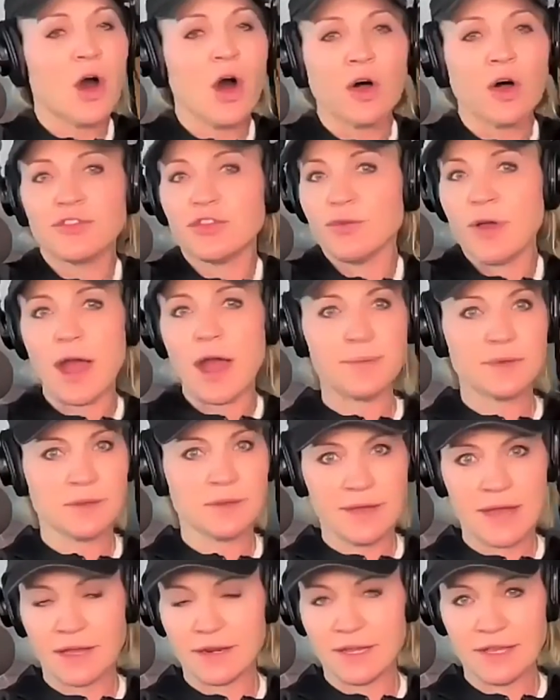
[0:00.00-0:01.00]
all too happy to be
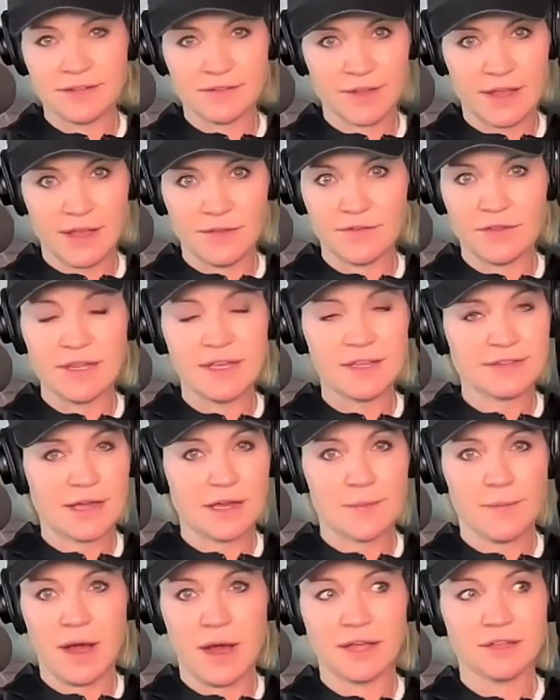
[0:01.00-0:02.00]
out of his life and his out of
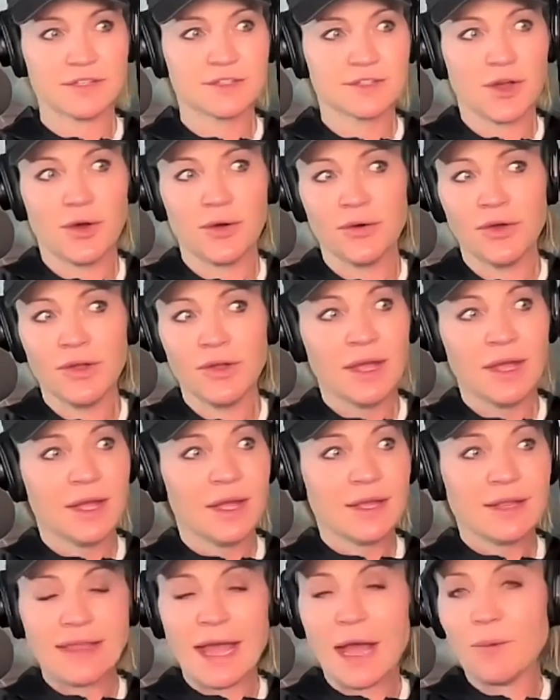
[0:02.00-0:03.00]
mine. So
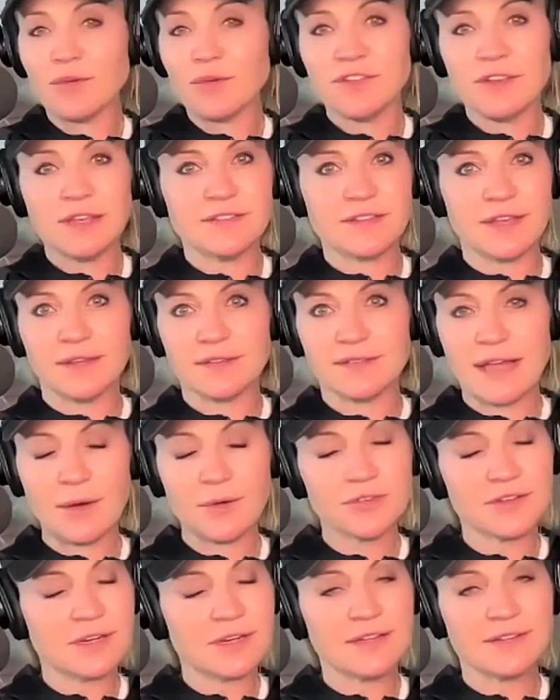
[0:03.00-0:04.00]
that was easy. That
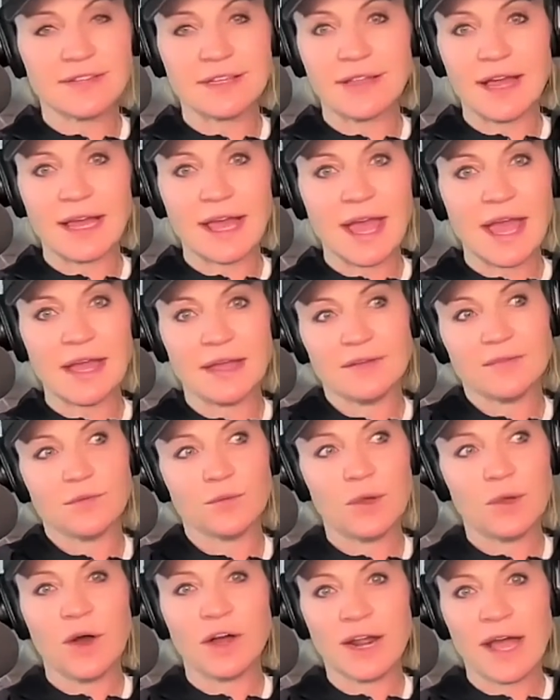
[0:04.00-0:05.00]
was an easy, like, hey,
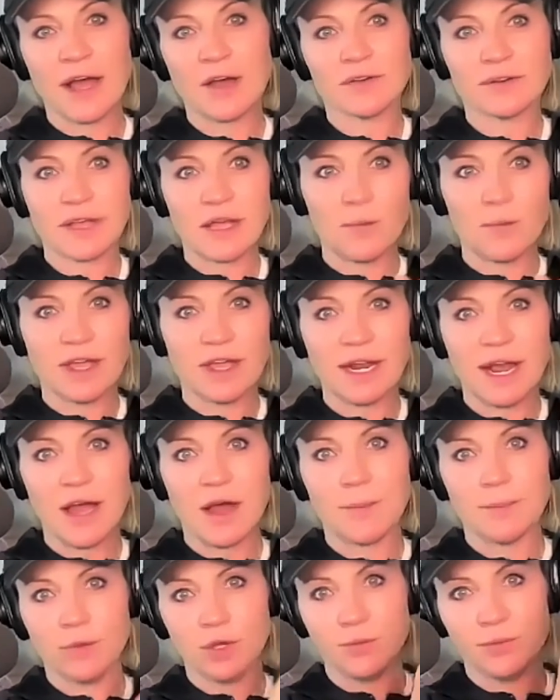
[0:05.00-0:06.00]
we want out. Can we get
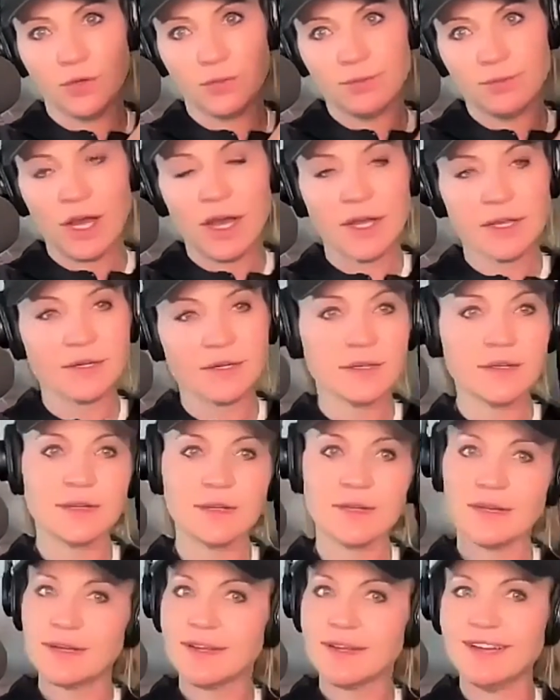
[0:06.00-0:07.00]
out? Boom, boom, done.
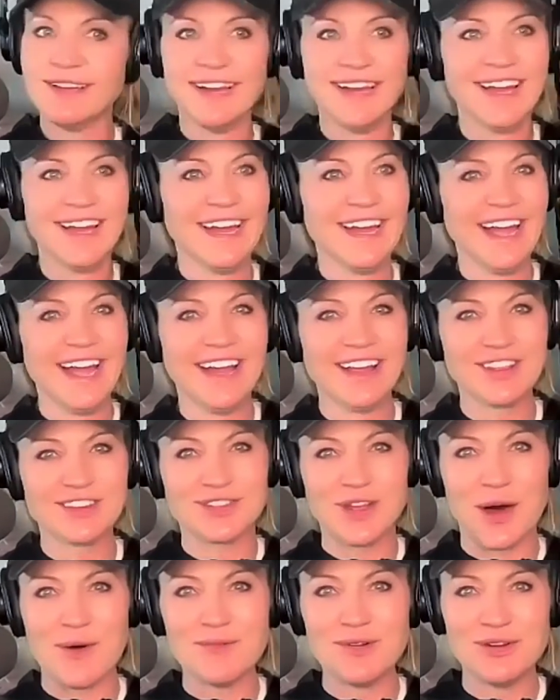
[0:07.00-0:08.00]

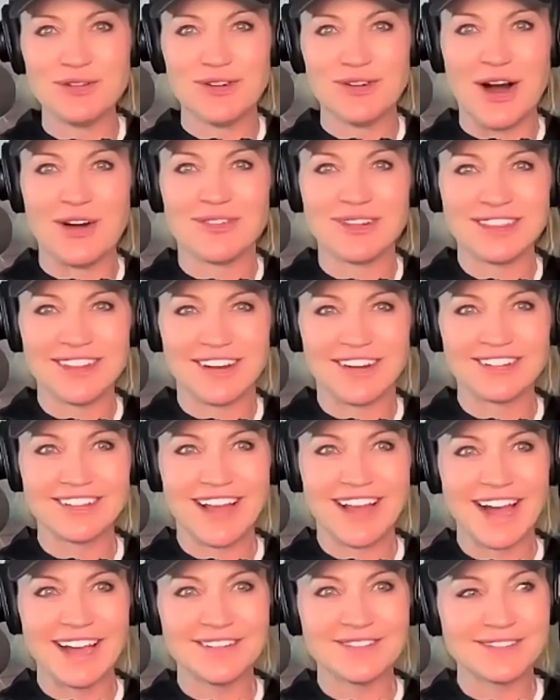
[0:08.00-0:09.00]
Let's all move on with our
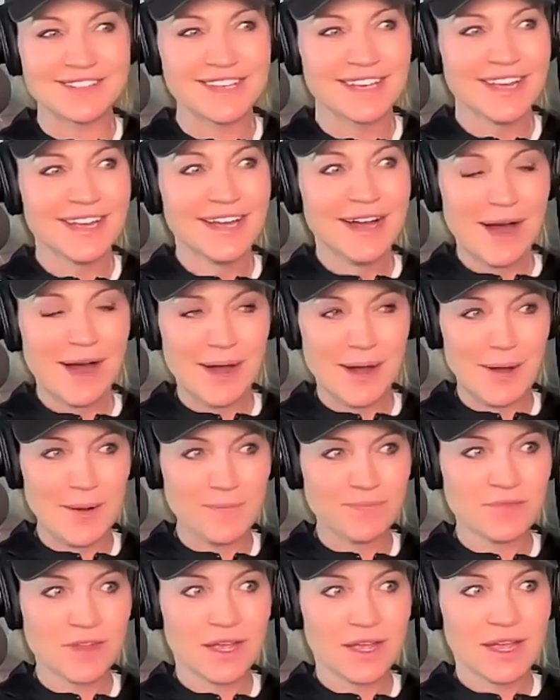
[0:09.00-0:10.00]
lives.
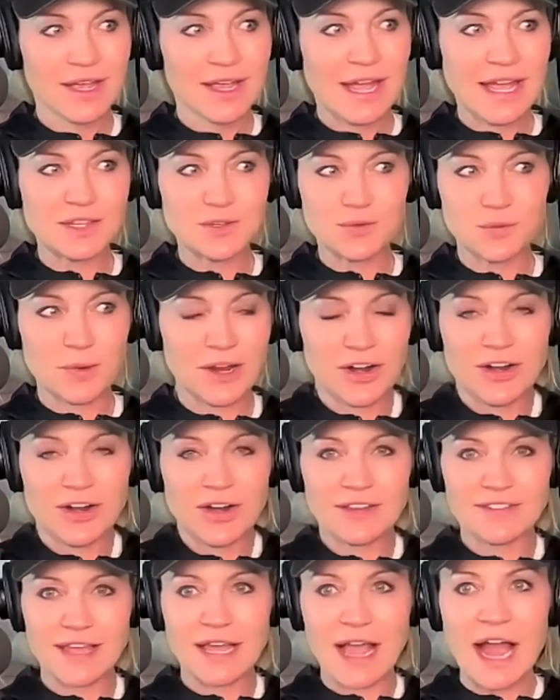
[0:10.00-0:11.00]
It's weird.
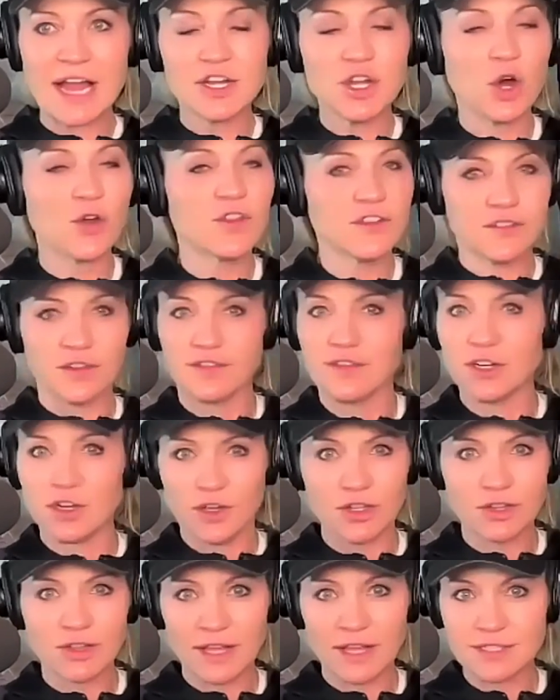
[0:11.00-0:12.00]
It's like, I know this isn't a
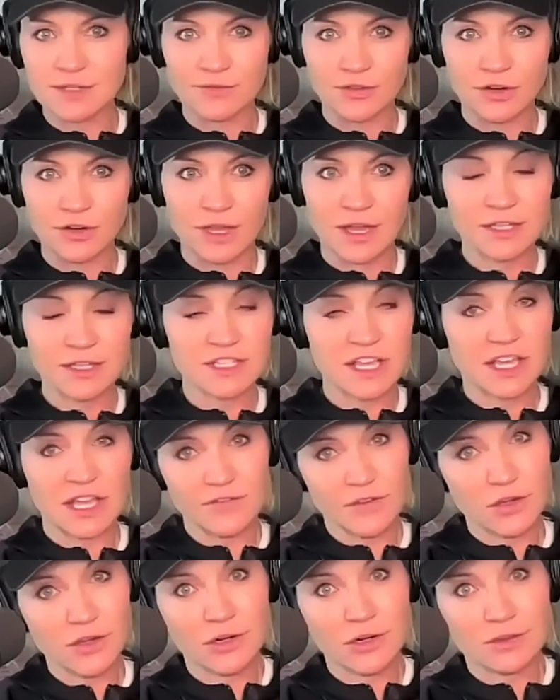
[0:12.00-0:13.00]
good lesson for kids. Like,
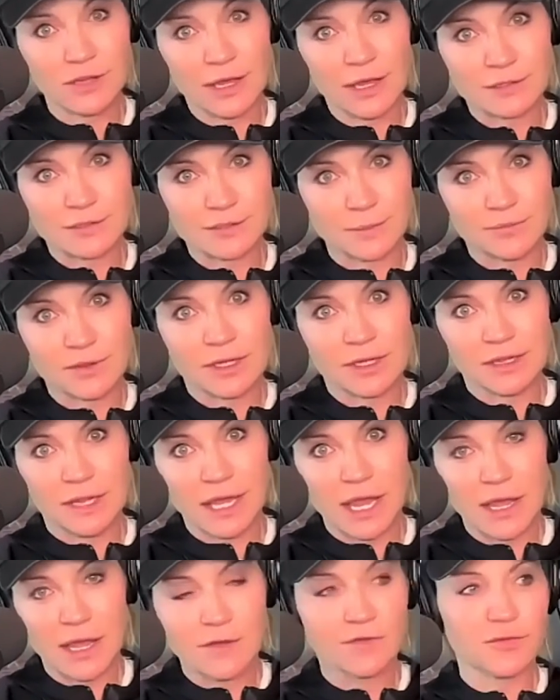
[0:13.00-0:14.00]
if you don't like something,
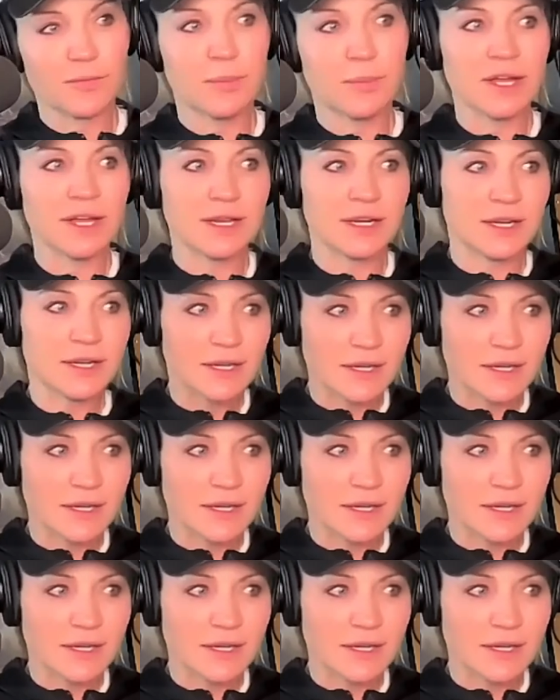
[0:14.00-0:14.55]
leave. But